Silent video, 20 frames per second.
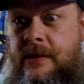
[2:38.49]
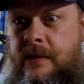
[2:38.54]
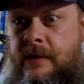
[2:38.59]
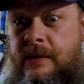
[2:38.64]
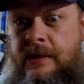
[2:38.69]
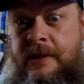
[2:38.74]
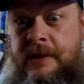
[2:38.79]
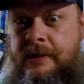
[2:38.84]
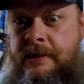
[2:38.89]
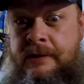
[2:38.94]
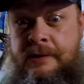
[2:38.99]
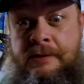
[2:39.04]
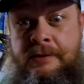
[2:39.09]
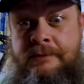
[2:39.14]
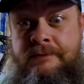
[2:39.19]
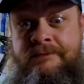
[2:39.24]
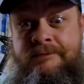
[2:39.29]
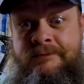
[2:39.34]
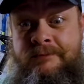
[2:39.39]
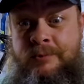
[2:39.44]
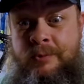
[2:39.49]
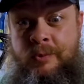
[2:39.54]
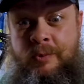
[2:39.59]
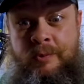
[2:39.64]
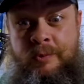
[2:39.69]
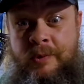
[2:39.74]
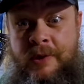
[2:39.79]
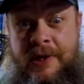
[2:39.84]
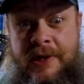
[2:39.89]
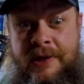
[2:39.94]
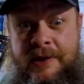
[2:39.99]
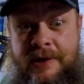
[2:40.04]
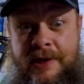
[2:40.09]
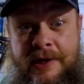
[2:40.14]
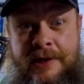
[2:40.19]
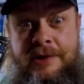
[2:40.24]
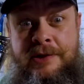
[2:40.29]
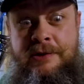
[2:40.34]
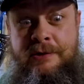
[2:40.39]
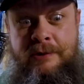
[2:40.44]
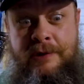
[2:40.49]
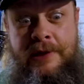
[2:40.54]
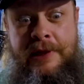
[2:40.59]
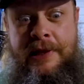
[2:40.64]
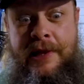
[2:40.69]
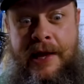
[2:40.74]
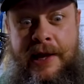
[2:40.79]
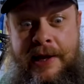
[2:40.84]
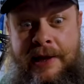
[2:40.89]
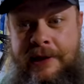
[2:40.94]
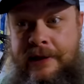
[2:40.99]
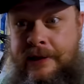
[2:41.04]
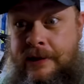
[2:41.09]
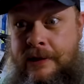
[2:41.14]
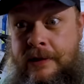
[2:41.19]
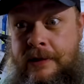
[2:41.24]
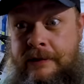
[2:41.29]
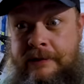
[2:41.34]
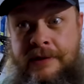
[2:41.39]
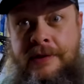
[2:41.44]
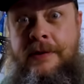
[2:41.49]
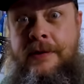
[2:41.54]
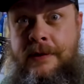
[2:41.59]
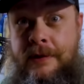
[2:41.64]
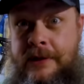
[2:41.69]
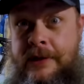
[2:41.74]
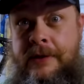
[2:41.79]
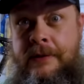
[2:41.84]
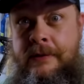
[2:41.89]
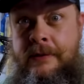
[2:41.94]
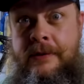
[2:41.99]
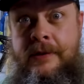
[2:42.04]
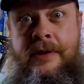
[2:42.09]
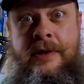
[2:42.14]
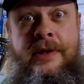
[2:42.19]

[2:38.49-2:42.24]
Well, you know, with anything that you really like and love, it's hard to do.